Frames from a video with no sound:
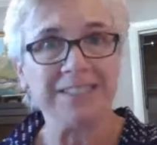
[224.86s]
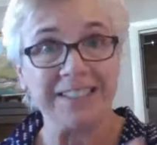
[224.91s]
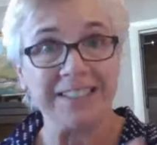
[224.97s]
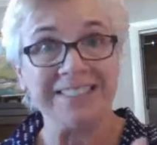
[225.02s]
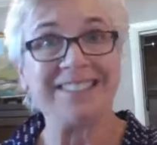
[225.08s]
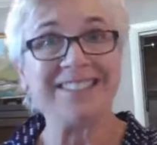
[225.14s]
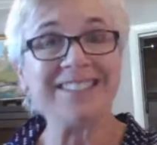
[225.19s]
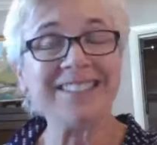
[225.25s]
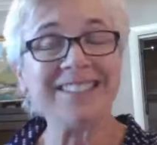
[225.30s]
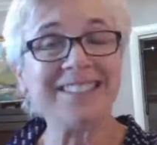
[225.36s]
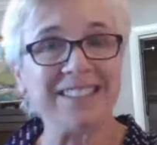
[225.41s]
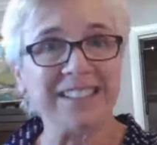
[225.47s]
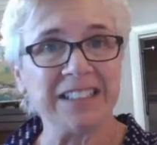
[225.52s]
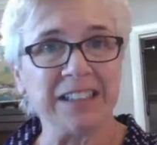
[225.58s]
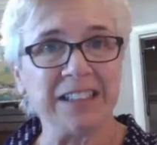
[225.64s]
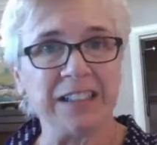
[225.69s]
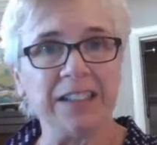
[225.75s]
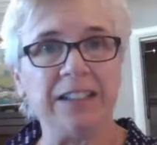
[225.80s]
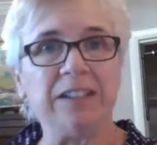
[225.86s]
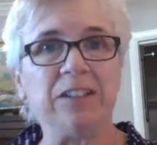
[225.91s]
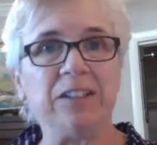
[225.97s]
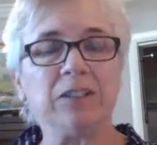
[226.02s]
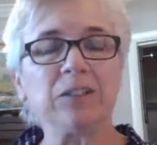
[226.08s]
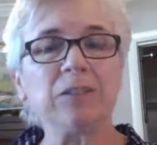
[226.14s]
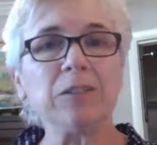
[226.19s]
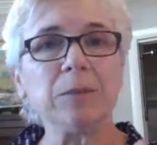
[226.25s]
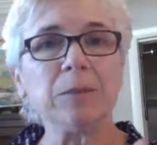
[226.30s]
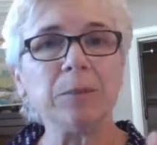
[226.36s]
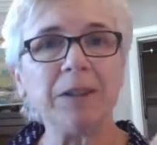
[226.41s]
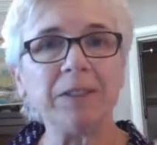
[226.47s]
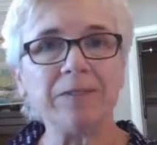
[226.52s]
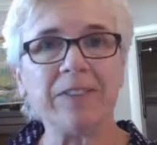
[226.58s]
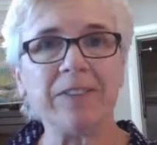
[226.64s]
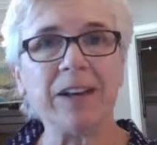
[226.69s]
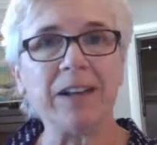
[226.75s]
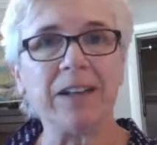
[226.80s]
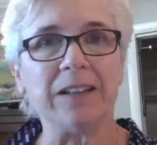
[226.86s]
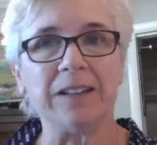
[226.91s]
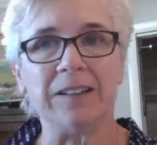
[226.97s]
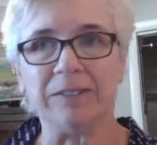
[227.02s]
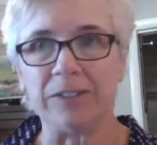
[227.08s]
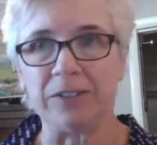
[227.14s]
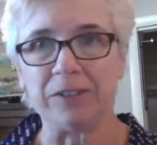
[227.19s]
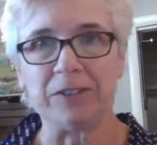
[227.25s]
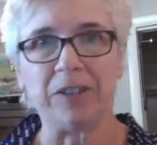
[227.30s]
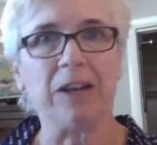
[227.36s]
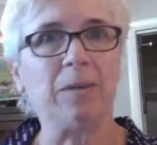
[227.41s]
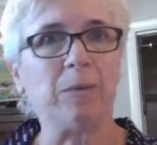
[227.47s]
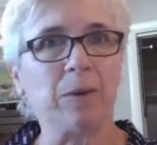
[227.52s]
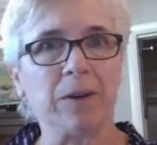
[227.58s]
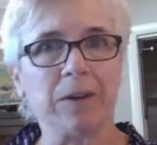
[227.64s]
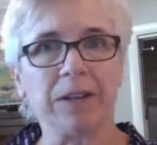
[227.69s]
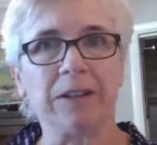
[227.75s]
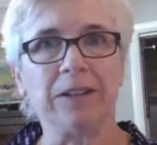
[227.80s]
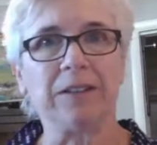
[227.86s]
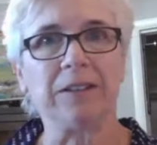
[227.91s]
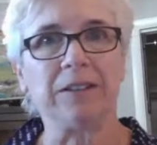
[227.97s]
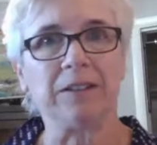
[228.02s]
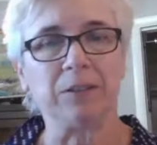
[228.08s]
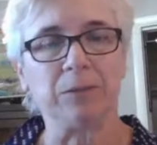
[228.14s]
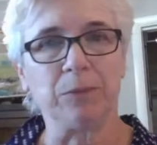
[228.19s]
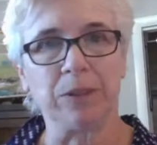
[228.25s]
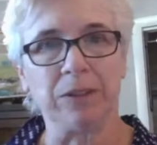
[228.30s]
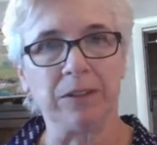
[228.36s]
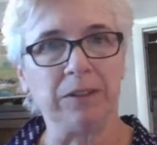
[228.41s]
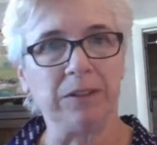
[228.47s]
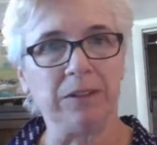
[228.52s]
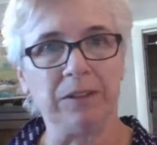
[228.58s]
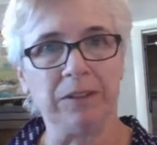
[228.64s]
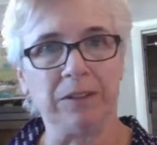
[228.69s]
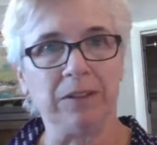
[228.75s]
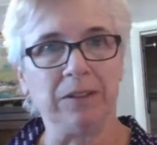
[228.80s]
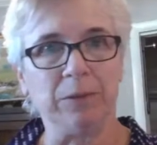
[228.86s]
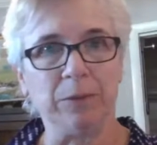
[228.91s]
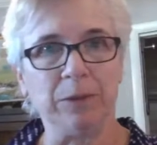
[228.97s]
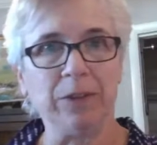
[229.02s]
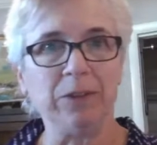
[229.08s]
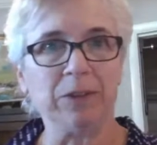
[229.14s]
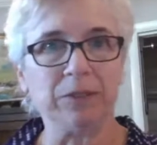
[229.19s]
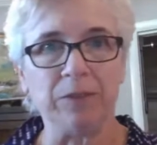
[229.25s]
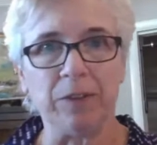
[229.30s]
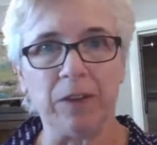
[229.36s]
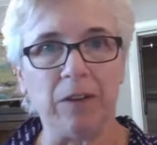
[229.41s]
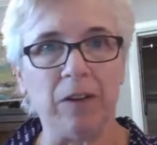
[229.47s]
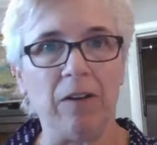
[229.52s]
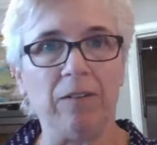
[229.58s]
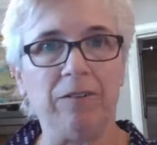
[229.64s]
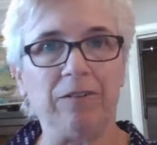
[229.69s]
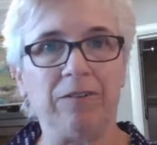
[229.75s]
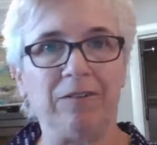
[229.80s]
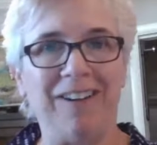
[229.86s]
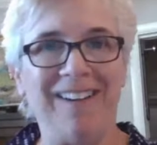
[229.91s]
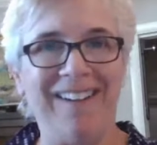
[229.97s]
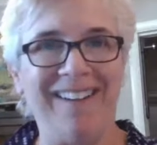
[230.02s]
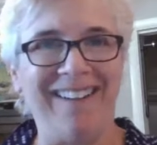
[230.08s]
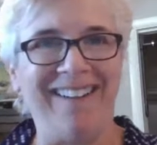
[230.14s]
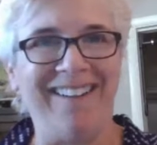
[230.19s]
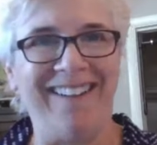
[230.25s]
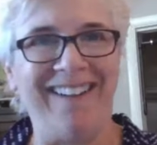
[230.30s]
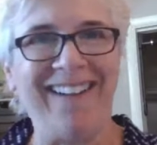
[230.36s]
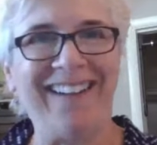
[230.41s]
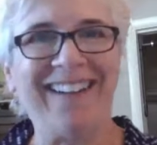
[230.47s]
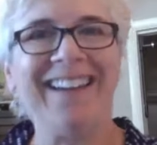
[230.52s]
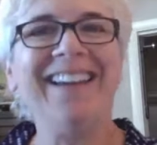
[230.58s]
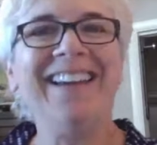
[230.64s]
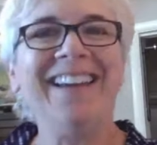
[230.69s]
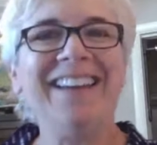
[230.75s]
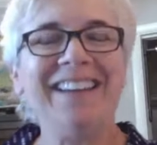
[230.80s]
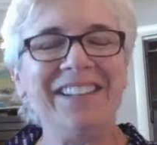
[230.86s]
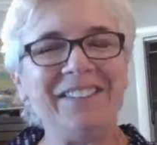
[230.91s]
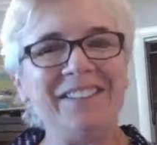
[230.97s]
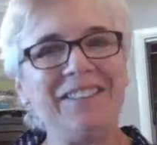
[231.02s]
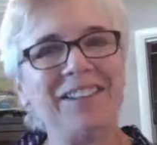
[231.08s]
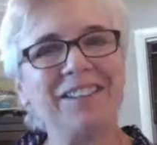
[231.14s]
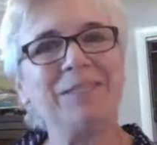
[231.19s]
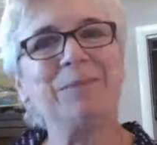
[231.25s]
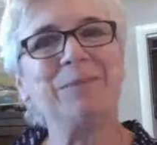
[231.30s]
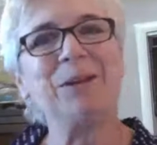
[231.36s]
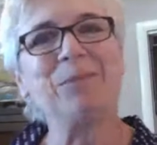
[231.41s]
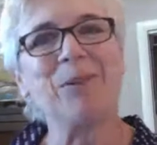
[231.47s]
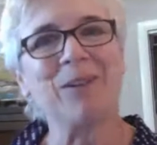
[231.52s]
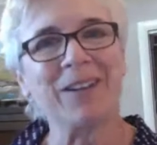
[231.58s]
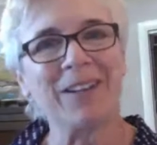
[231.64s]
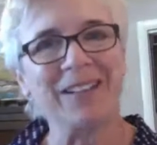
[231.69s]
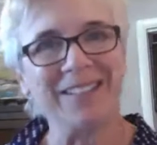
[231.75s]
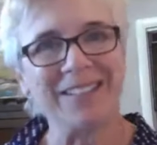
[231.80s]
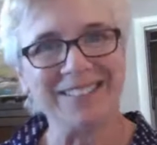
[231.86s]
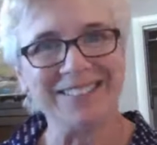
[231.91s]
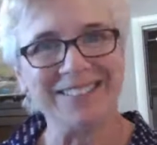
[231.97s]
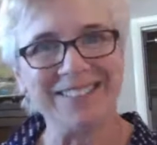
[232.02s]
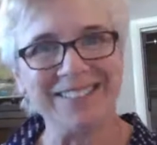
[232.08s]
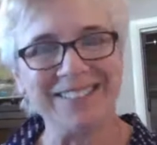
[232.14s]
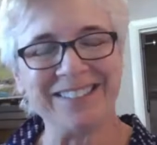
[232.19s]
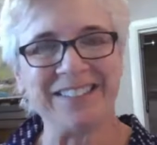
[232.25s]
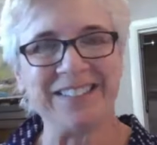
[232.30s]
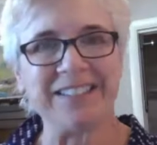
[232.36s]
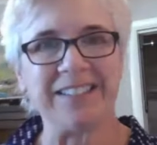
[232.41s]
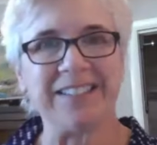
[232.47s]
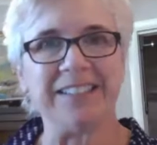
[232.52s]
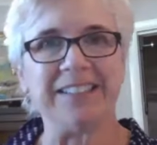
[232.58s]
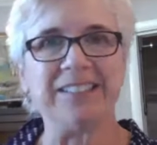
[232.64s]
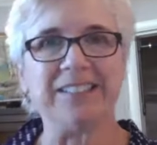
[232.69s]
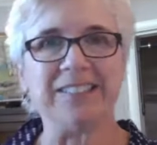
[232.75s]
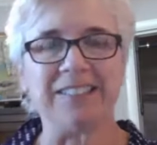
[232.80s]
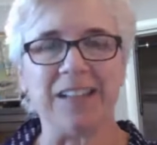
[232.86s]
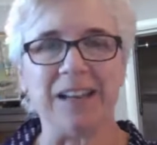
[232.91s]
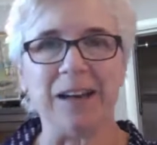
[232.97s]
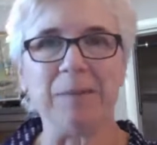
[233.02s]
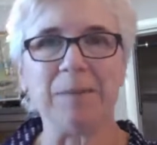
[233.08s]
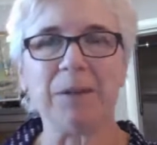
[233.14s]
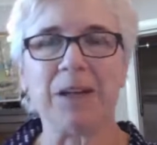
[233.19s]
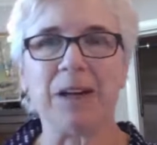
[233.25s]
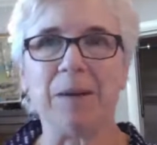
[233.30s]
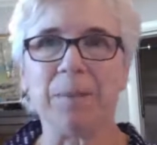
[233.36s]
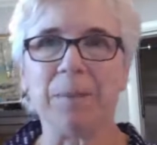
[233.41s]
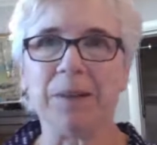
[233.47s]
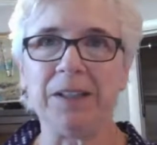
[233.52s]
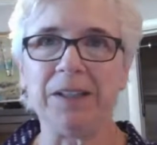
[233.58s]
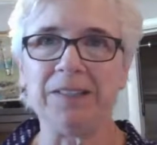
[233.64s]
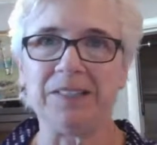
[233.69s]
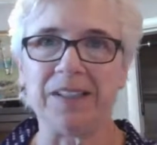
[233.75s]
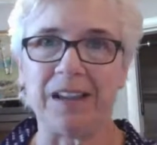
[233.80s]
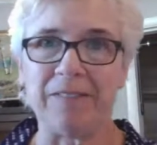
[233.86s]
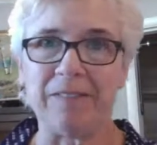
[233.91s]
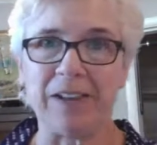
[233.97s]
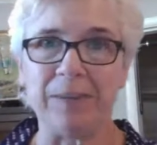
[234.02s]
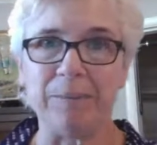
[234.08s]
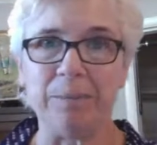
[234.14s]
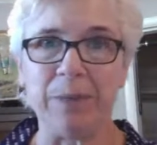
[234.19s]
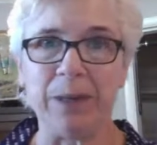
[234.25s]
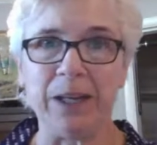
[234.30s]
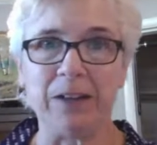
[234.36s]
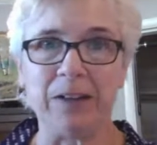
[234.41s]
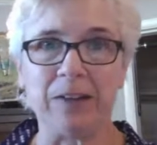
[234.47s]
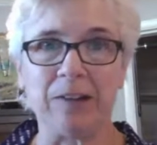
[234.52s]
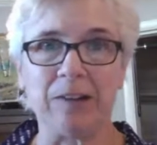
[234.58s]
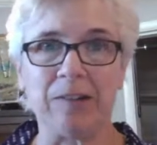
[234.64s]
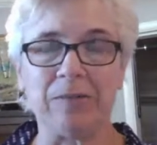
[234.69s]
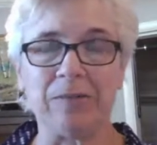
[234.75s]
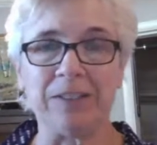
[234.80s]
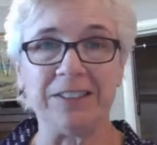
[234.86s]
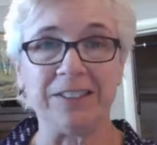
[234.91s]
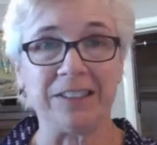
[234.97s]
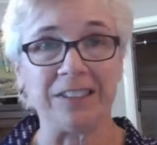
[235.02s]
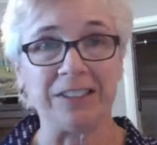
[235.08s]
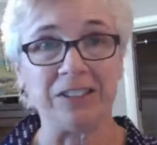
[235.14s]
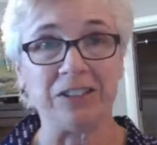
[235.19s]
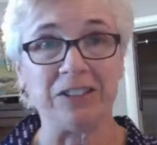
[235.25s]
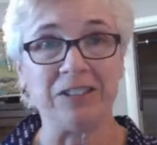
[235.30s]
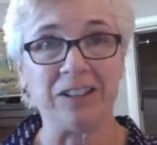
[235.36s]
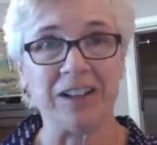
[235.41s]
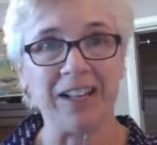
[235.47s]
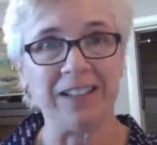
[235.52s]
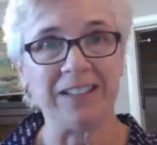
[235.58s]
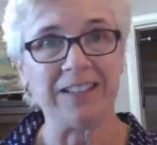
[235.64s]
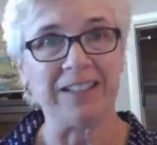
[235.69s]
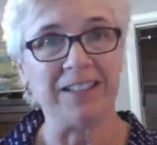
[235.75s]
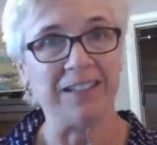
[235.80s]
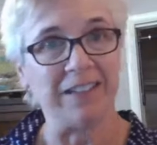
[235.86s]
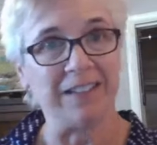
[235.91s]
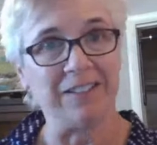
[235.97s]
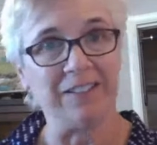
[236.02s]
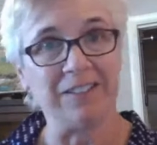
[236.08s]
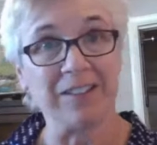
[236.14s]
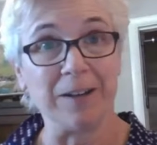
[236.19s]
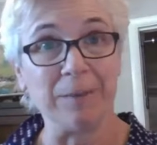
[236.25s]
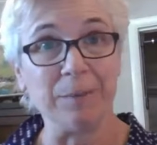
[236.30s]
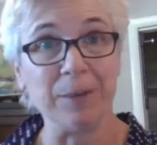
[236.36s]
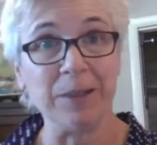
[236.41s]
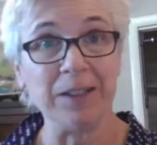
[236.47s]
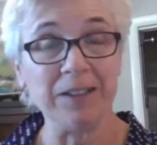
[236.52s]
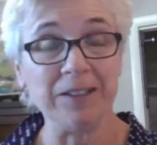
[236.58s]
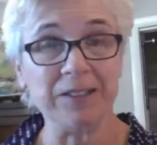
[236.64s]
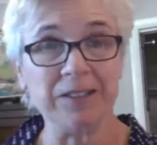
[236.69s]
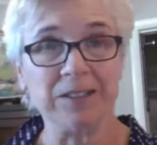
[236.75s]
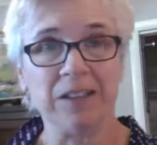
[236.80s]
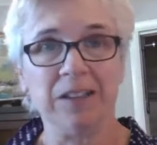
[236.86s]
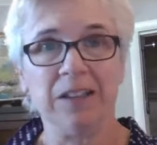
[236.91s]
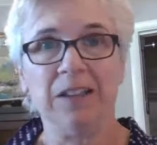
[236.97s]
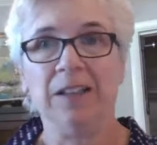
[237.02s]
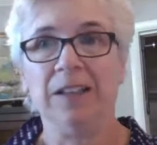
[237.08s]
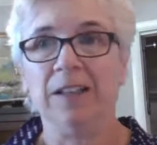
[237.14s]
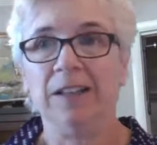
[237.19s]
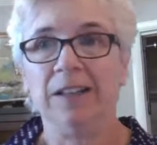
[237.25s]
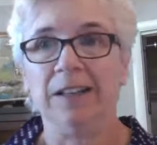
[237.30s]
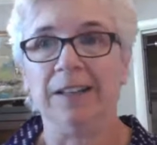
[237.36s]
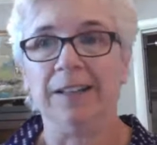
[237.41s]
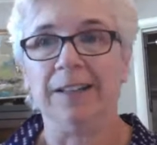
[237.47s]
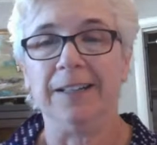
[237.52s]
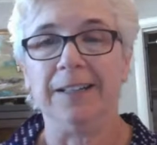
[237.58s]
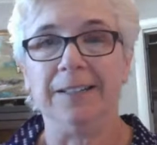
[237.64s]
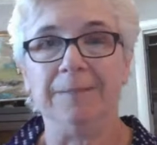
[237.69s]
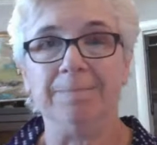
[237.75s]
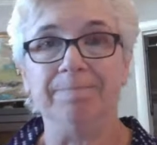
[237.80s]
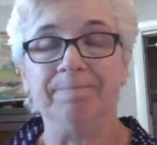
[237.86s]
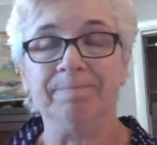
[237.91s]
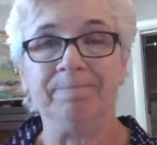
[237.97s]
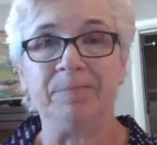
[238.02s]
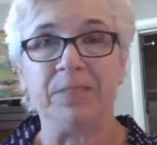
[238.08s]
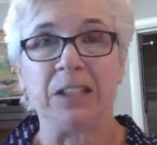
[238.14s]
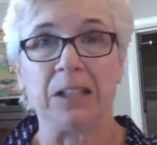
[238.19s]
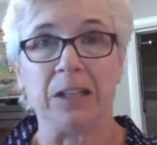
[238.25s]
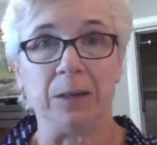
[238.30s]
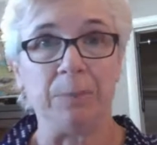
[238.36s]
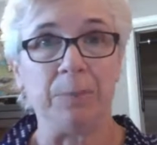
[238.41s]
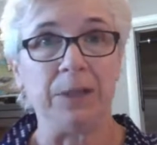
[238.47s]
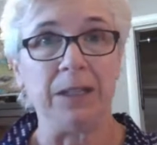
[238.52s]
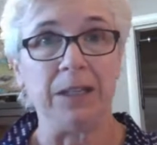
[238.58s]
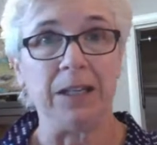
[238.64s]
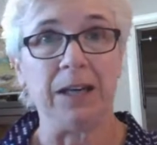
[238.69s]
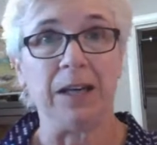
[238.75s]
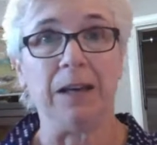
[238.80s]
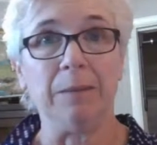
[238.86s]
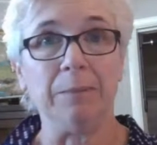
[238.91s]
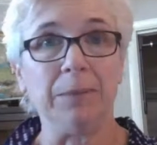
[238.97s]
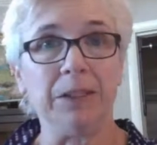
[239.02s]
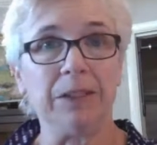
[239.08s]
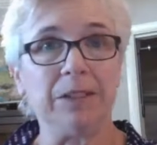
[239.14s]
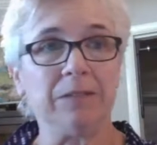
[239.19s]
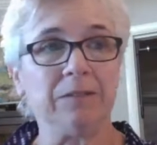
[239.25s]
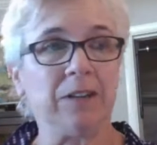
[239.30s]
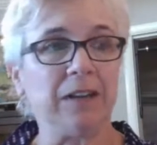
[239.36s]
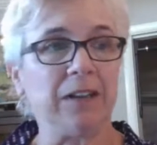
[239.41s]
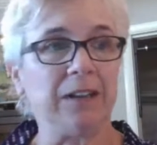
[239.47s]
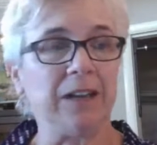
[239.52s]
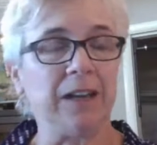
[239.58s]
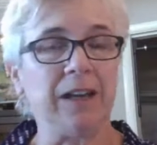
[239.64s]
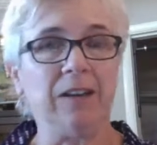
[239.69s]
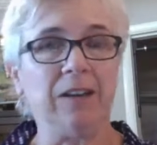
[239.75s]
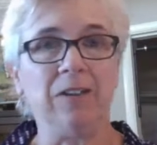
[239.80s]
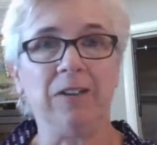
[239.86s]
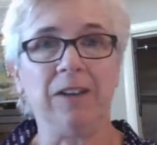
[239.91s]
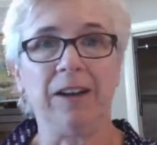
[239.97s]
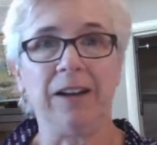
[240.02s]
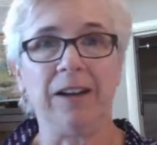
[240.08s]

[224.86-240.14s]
consistently, you're going to be fine. If you stop working, that's when the wheels fall off, right? You have to be working consistently. Some companies have a better retention rate than other companies. The company I'm in right now